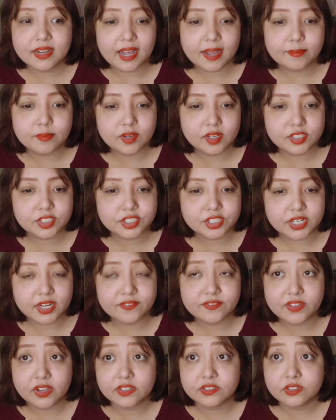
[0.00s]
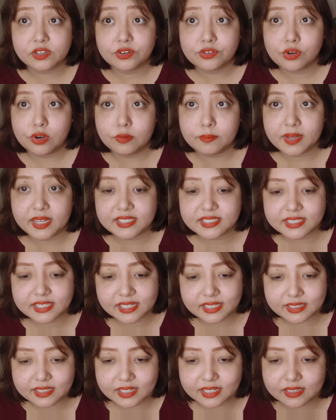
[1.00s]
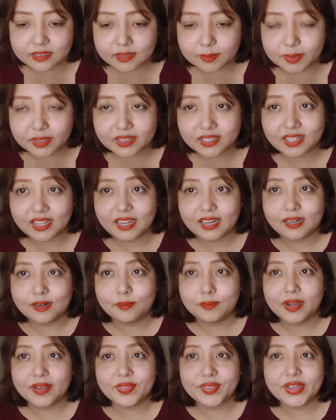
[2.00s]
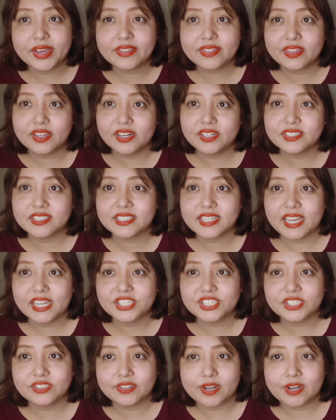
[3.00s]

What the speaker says: I'm not sure if there's a romance in it, but I think there's Asian